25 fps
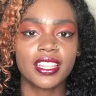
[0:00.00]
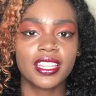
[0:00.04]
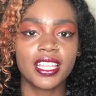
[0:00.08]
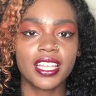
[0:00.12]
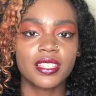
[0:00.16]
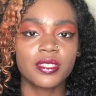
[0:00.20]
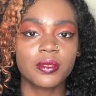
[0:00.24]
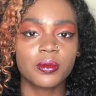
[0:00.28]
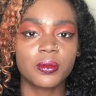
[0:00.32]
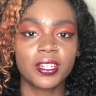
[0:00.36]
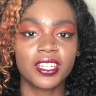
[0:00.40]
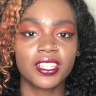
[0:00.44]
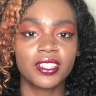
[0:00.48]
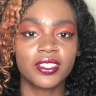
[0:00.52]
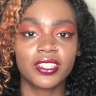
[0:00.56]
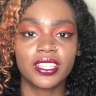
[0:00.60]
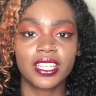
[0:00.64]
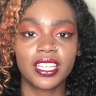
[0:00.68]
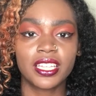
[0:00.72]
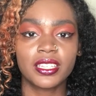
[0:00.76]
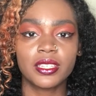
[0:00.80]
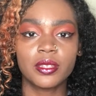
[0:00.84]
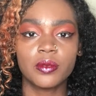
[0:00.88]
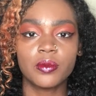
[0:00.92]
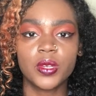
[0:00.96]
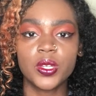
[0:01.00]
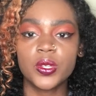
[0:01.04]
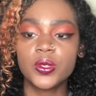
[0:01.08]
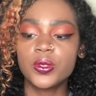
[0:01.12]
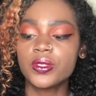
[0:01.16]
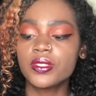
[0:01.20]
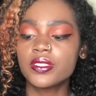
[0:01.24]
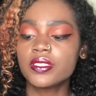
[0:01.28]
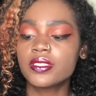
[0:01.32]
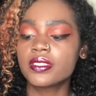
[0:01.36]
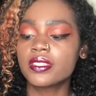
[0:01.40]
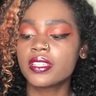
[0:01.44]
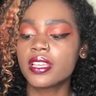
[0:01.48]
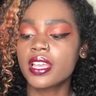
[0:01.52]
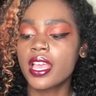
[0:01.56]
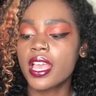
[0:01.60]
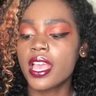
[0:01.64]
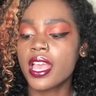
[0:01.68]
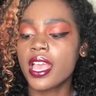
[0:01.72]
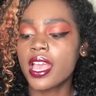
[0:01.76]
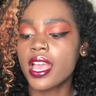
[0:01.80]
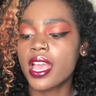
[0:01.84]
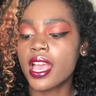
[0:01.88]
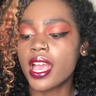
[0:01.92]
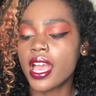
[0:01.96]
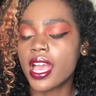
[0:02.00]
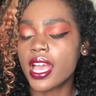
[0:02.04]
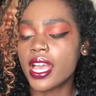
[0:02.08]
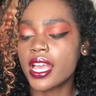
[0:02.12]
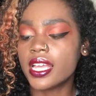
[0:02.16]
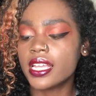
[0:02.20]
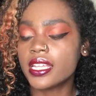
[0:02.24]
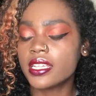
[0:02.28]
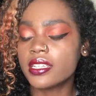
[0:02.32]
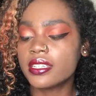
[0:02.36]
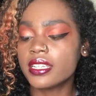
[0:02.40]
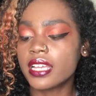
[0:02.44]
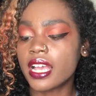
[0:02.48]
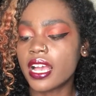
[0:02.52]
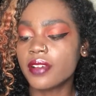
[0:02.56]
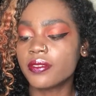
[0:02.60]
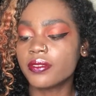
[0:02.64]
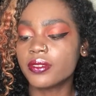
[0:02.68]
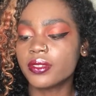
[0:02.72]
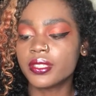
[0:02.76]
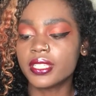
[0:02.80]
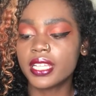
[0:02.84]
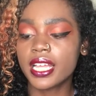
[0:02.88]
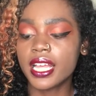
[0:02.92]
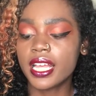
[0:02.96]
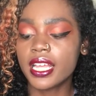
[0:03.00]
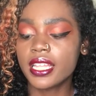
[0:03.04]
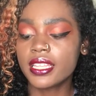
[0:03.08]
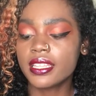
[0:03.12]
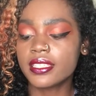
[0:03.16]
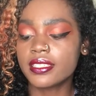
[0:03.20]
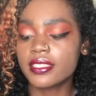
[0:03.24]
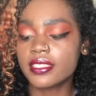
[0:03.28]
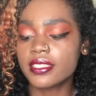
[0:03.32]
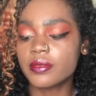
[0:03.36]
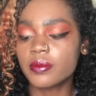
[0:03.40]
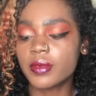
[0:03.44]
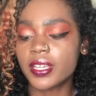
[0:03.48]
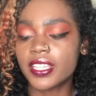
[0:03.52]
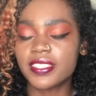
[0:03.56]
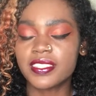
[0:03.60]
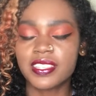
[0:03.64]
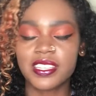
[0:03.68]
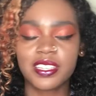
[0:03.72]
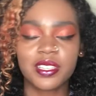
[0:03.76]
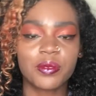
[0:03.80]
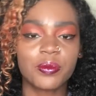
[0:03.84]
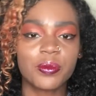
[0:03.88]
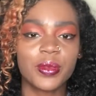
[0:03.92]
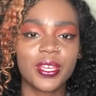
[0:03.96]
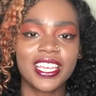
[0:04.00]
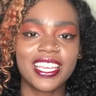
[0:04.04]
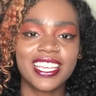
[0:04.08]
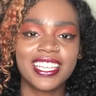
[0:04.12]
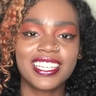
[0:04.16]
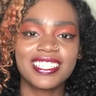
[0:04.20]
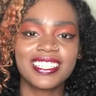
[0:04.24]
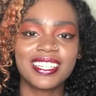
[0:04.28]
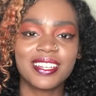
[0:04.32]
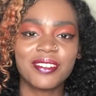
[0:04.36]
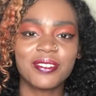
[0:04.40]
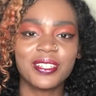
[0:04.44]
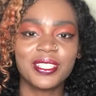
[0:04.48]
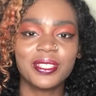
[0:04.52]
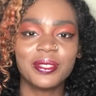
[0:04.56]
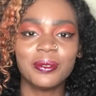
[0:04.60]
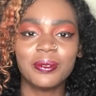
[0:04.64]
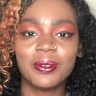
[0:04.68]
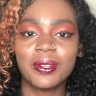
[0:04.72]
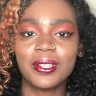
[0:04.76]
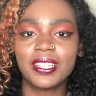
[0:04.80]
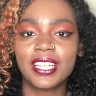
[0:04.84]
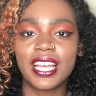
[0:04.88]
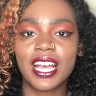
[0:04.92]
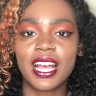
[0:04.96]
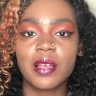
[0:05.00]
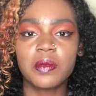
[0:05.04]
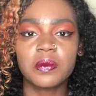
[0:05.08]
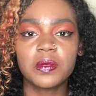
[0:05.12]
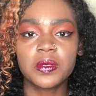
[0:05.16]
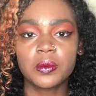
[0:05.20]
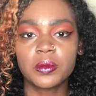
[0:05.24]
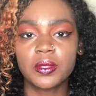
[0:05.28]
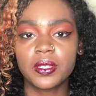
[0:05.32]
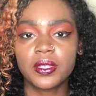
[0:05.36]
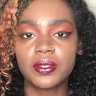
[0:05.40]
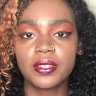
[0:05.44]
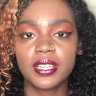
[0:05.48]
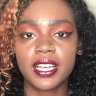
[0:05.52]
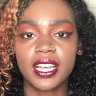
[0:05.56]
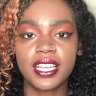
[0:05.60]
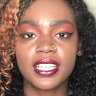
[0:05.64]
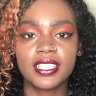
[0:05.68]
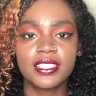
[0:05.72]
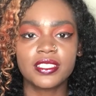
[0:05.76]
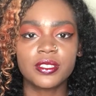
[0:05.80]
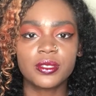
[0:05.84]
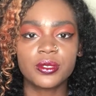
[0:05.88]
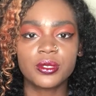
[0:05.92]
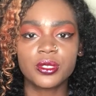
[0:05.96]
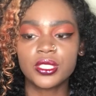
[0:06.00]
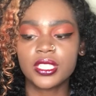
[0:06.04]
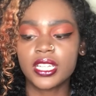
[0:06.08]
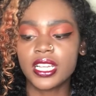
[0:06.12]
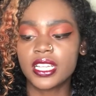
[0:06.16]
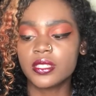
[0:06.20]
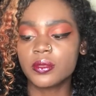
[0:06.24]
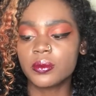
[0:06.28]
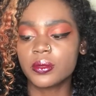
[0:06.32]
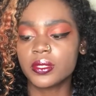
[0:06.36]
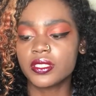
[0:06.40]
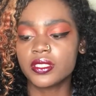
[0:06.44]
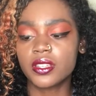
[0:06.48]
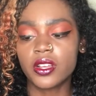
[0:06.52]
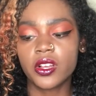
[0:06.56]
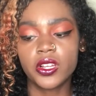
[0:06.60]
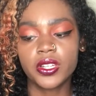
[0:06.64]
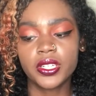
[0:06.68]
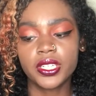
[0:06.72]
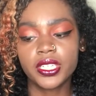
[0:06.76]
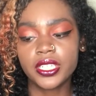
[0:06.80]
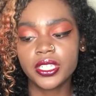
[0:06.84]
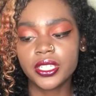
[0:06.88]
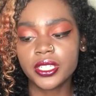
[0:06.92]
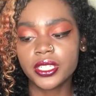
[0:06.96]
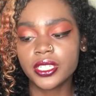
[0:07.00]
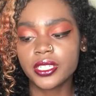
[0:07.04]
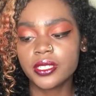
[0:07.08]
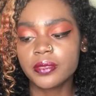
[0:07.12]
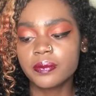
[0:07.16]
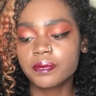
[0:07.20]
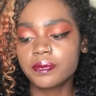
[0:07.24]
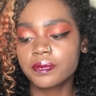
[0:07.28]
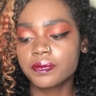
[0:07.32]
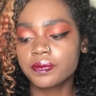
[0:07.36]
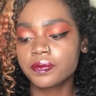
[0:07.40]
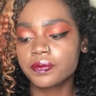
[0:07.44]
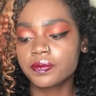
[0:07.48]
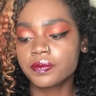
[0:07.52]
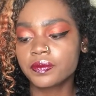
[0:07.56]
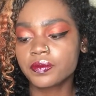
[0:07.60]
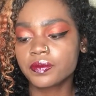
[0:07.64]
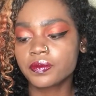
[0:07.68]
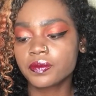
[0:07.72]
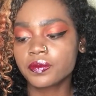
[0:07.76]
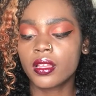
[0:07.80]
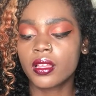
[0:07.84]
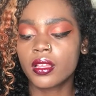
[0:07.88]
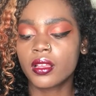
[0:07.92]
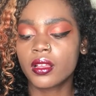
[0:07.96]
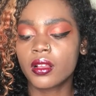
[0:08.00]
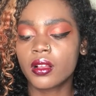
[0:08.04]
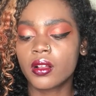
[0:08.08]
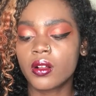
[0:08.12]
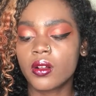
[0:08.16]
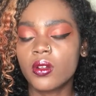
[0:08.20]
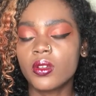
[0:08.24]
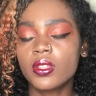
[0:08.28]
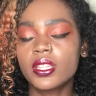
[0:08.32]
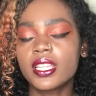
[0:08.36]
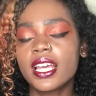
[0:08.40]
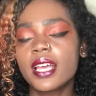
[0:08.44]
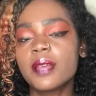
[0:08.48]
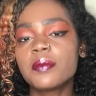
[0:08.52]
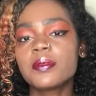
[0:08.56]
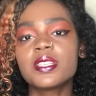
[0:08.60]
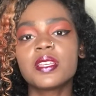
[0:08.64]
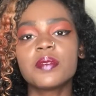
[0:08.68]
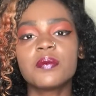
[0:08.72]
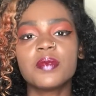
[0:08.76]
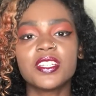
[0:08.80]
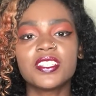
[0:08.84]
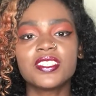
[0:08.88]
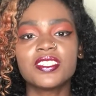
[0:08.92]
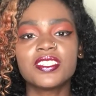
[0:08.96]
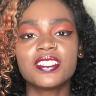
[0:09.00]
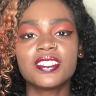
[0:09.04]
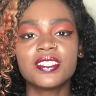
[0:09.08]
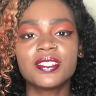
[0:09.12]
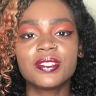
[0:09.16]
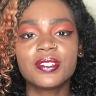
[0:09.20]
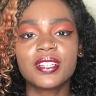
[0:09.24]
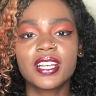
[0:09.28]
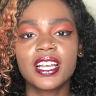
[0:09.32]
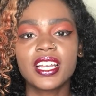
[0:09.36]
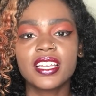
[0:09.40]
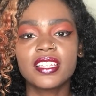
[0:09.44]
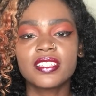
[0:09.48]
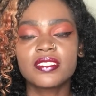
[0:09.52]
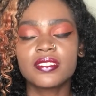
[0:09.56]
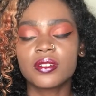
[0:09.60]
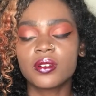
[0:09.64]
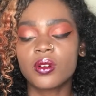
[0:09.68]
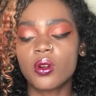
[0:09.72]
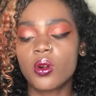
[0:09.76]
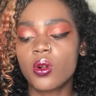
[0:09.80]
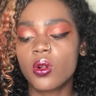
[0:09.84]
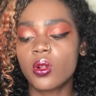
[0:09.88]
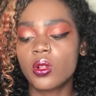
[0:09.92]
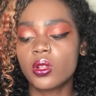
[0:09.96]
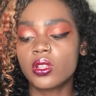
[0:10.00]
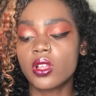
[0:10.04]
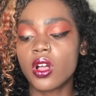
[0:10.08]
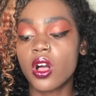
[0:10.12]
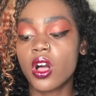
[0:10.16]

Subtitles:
that's what I look at the most. And after that, this is my second page. I went through all the apps with you guys, told you guys what's on here. All the apps I mentioned to you guys are all